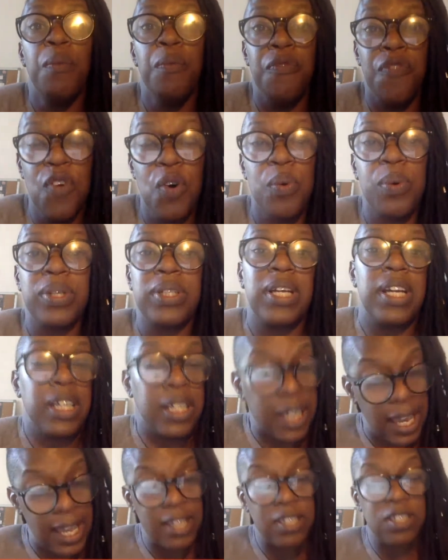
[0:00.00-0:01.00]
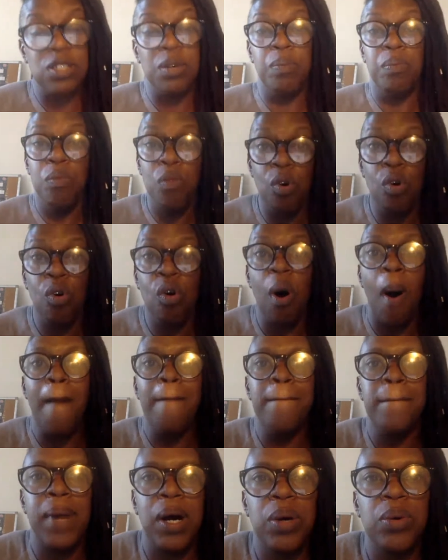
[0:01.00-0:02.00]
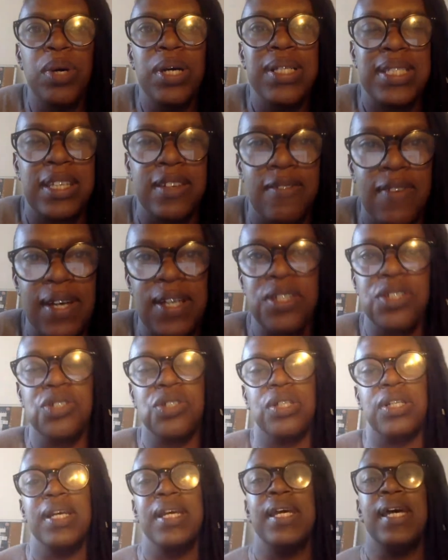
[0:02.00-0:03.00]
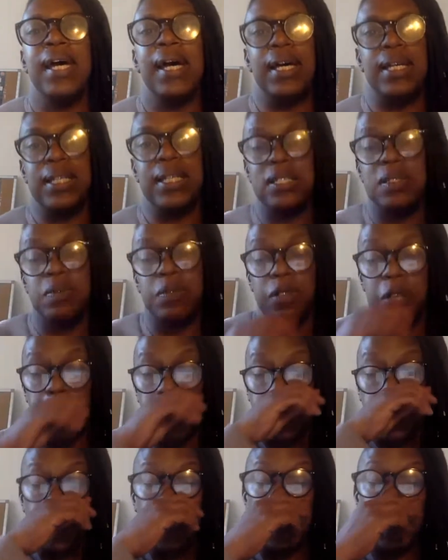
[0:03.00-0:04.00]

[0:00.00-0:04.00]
forward and get some more motivation and inspiration.